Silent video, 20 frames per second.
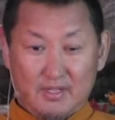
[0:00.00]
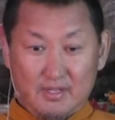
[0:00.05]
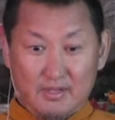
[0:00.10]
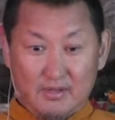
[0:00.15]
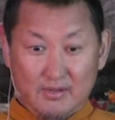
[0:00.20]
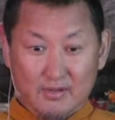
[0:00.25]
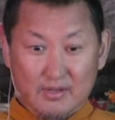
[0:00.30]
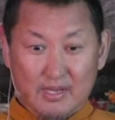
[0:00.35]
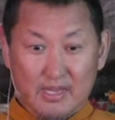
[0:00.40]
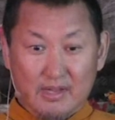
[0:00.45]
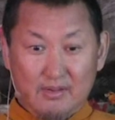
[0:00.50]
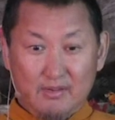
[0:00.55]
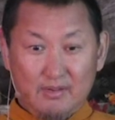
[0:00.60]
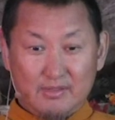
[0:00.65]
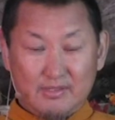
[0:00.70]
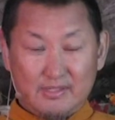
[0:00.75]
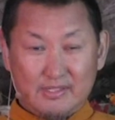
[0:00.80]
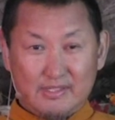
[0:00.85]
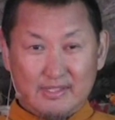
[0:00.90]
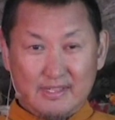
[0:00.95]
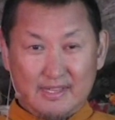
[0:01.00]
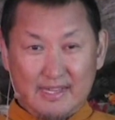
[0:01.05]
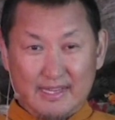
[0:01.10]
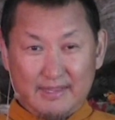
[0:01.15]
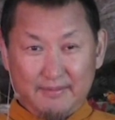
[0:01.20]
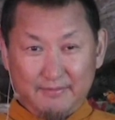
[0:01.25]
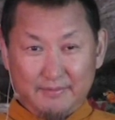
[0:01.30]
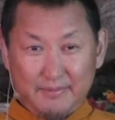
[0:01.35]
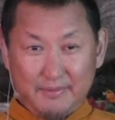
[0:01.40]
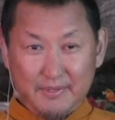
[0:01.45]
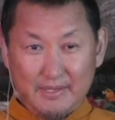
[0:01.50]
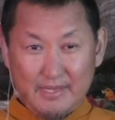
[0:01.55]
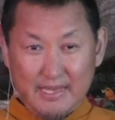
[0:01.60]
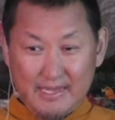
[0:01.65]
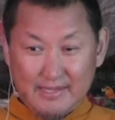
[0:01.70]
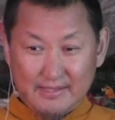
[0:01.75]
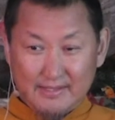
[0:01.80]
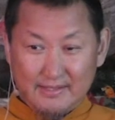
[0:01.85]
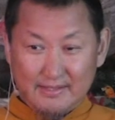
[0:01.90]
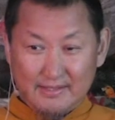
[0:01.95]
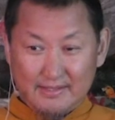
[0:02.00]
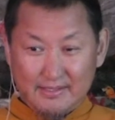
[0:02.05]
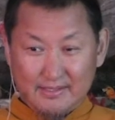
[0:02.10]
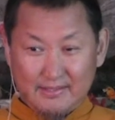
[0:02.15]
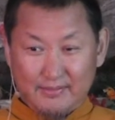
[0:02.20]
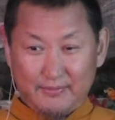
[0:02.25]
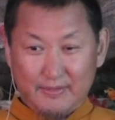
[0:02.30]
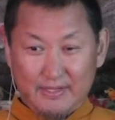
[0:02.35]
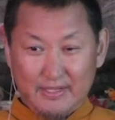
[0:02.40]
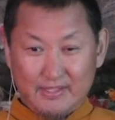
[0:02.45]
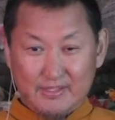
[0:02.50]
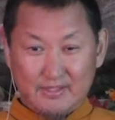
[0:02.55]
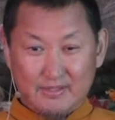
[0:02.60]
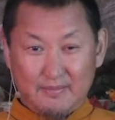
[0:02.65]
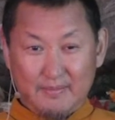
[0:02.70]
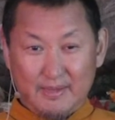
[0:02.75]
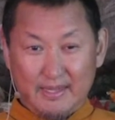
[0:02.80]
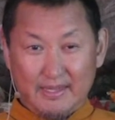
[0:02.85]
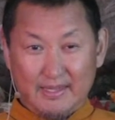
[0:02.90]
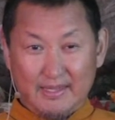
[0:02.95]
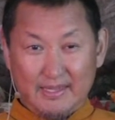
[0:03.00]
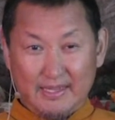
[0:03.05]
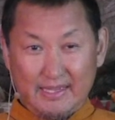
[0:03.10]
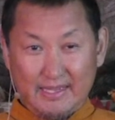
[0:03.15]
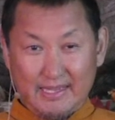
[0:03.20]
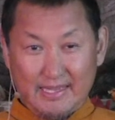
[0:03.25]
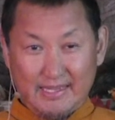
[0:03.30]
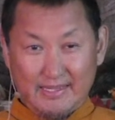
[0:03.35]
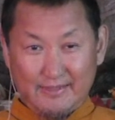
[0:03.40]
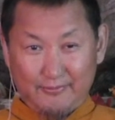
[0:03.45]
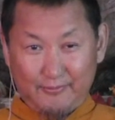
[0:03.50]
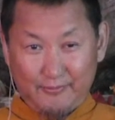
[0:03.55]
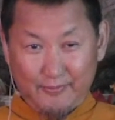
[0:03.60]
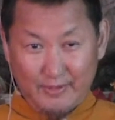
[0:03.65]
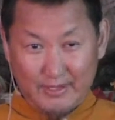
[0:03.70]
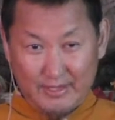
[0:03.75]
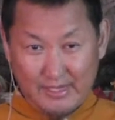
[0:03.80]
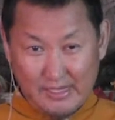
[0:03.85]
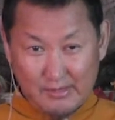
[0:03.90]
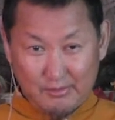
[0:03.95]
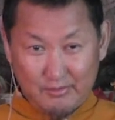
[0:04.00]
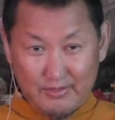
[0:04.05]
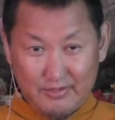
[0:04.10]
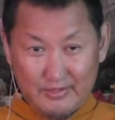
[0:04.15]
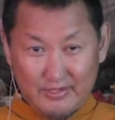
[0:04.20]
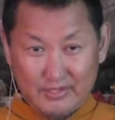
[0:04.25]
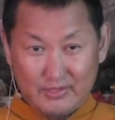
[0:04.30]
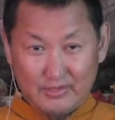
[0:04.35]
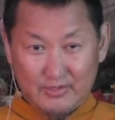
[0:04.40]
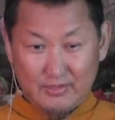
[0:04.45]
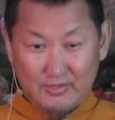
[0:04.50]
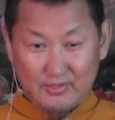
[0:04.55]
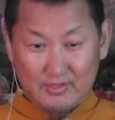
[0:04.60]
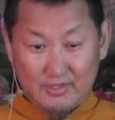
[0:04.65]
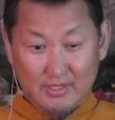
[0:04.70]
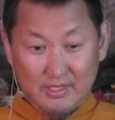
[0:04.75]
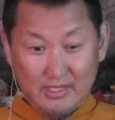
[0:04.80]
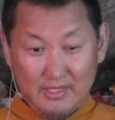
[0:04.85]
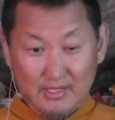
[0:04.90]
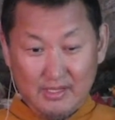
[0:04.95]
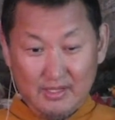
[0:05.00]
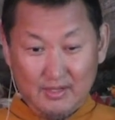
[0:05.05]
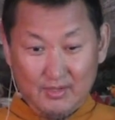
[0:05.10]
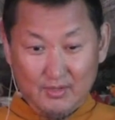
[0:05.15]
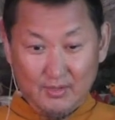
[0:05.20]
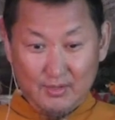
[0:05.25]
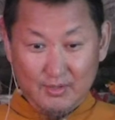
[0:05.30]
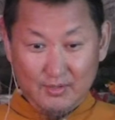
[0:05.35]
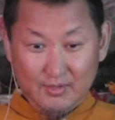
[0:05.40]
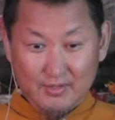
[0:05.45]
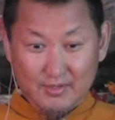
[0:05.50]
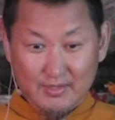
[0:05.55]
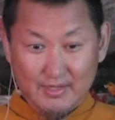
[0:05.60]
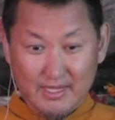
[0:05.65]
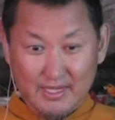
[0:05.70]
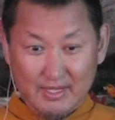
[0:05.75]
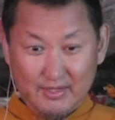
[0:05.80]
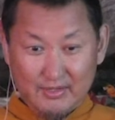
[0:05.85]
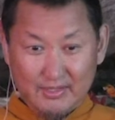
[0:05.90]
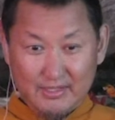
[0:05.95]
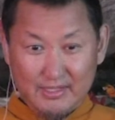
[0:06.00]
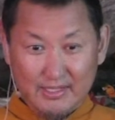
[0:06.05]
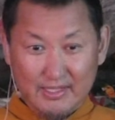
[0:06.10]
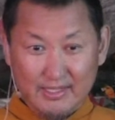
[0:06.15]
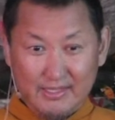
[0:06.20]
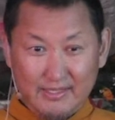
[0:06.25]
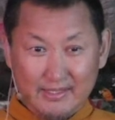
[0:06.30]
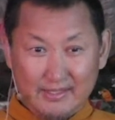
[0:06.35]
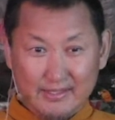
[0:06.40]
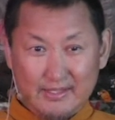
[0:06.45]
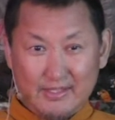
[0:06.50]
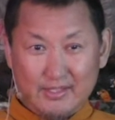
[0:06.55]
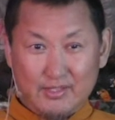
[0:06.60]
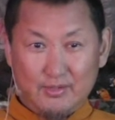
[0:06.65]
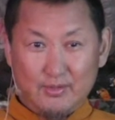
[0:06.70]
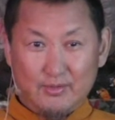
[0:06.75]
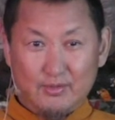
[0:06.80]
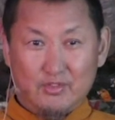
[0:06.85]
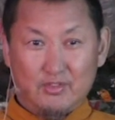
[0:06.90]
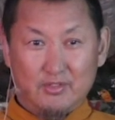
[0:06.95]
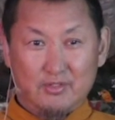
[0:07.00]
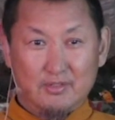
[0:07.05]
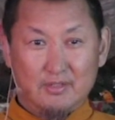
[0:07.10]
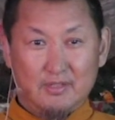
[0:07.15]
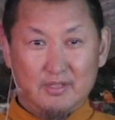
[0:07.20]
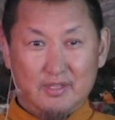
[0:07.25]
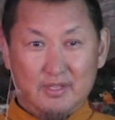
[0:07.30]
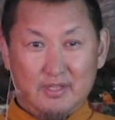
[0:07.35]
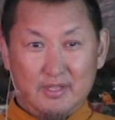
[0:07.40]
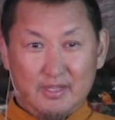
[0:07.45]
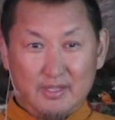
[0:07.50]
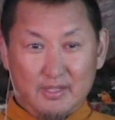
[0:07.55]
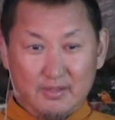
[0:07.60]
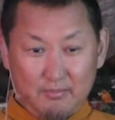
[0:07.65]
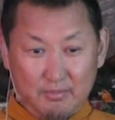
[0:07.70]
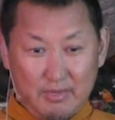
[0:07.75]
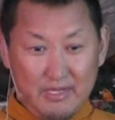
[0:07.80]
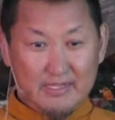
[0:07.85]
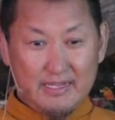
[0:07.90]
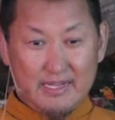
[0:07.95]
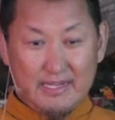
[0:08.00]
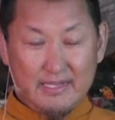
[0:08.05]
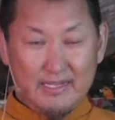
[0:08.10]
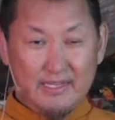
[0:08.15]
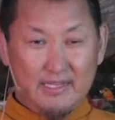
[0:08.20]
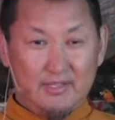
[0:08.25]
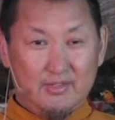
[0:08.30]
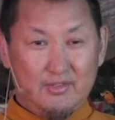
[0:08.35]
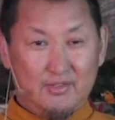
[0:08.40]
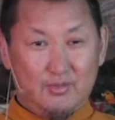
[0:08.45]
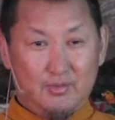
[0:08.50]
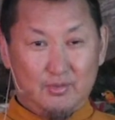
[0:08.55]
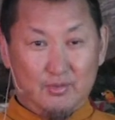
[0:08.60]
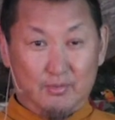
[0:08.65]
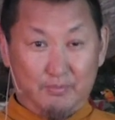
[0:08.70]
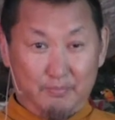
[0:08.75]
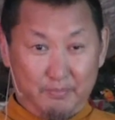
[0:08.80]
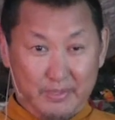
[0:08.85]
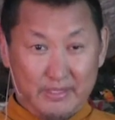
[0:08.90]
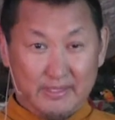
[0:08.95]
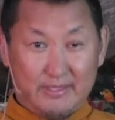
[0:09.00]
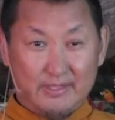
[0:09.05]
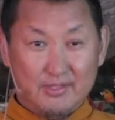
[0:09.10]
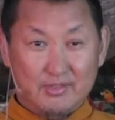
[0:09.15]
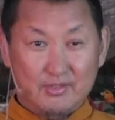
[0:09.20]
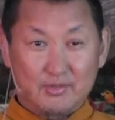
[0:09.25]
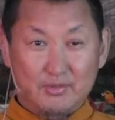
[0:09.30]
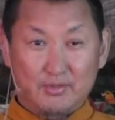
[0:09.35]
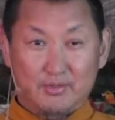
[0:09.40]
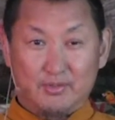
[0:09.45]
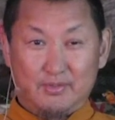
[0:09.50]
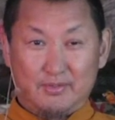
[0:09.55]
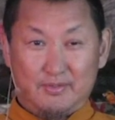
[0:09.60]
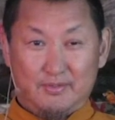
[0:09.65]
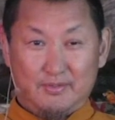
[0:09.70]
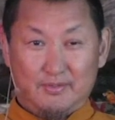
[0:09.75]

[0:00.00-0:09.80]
Oh, now until it's finished my outer dissolution. Oh, look, now it's inner dissolution. What I need to, pit instruction.